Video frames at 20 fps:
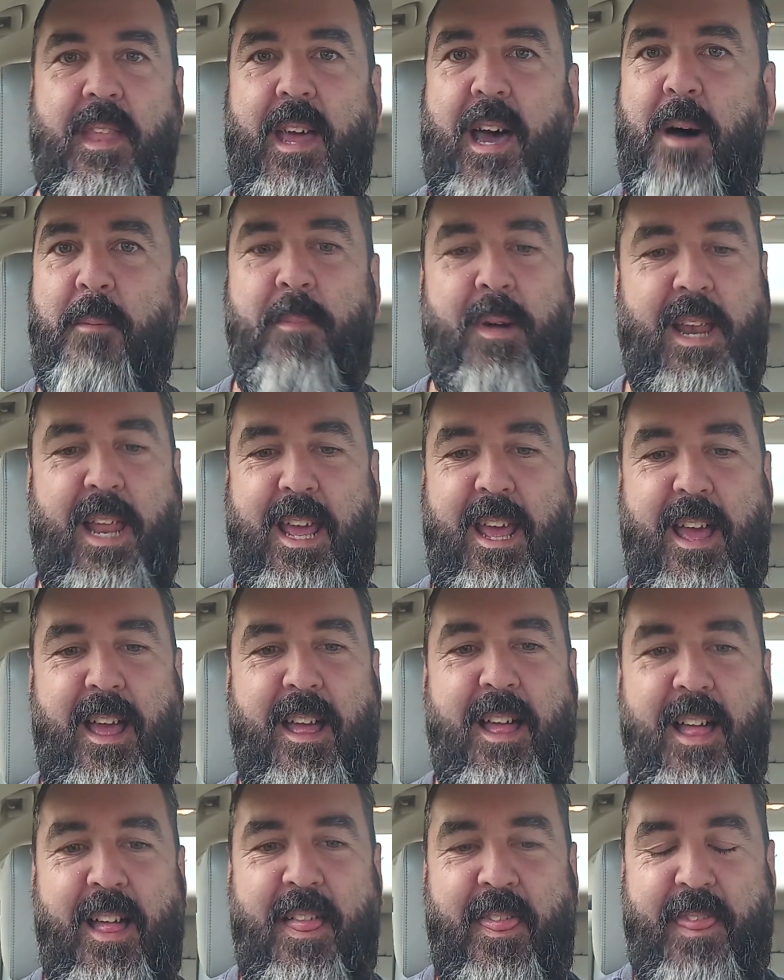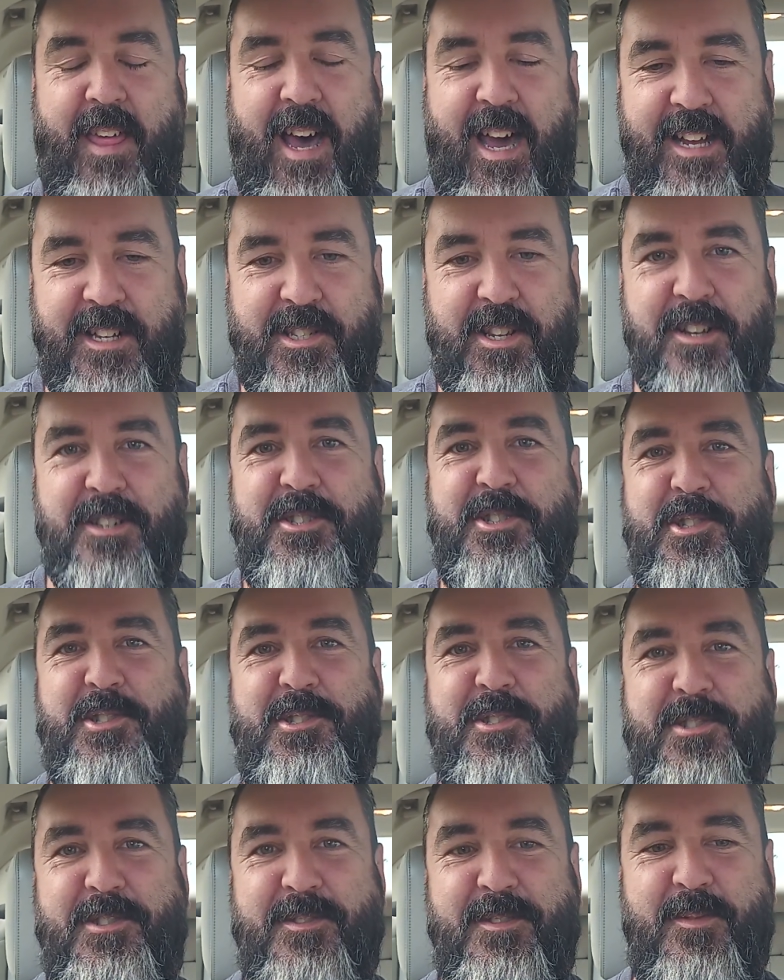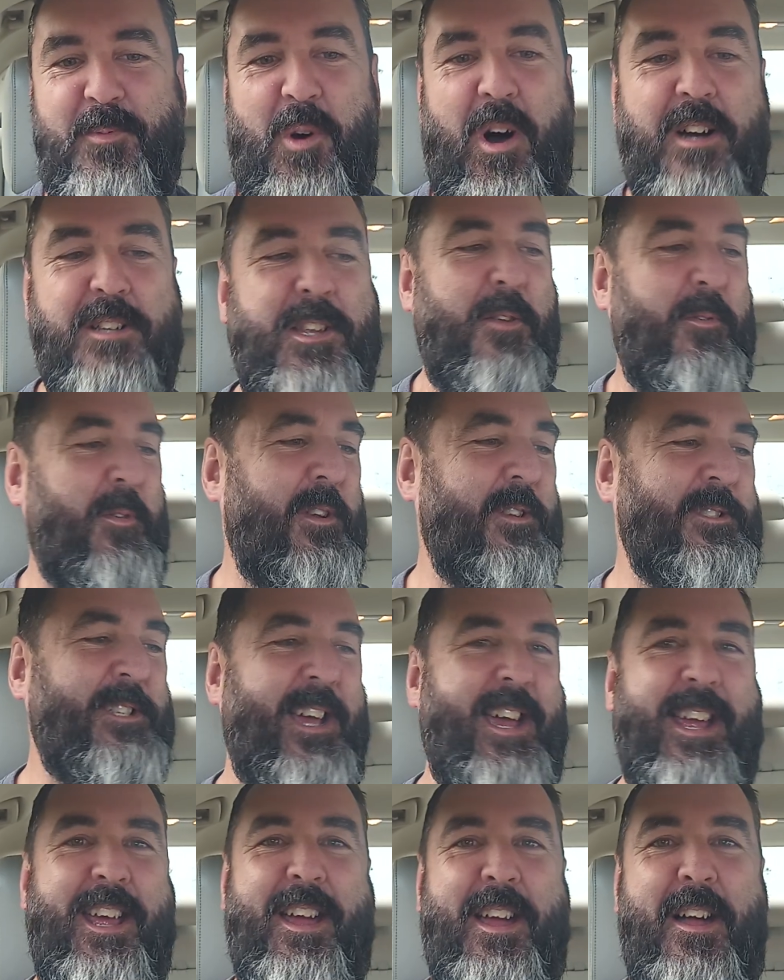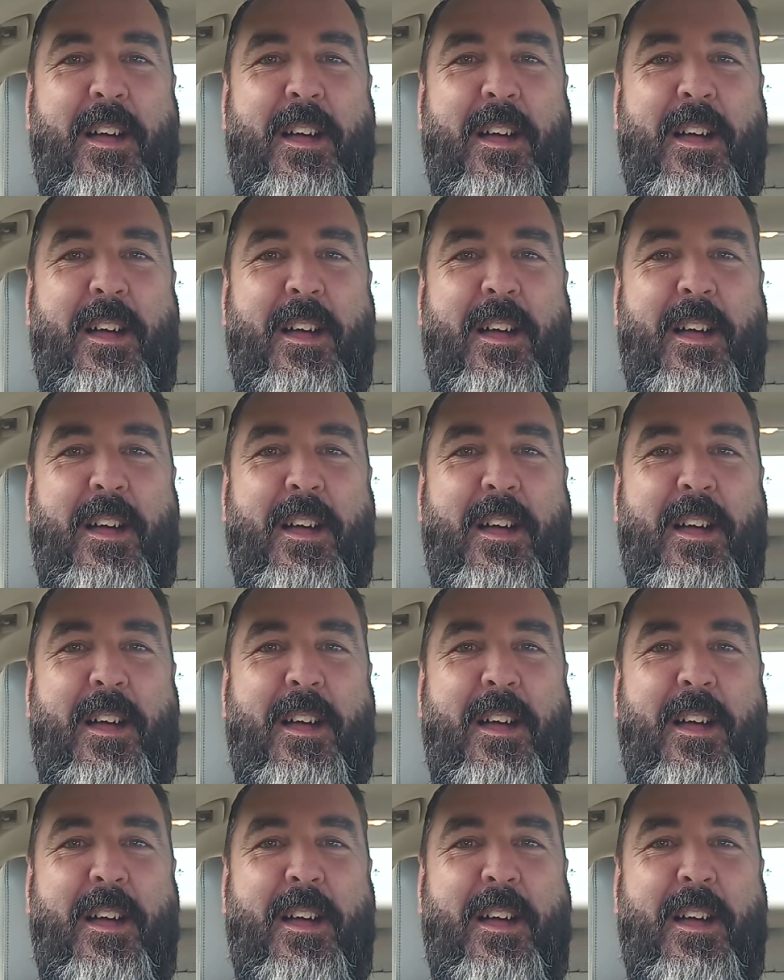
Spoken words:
Unbelievable. That is, well, I know what to say.